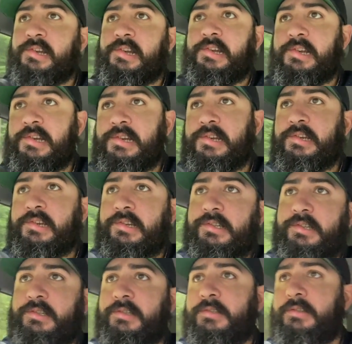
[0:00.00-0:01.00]

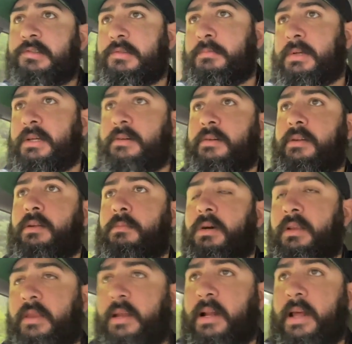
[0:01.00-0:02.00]
in about a
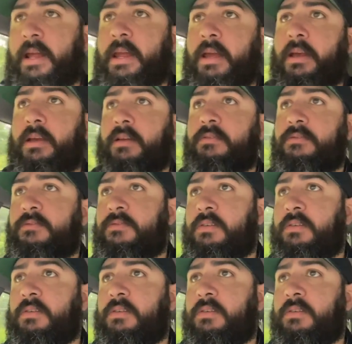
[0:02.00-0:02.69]
month and a half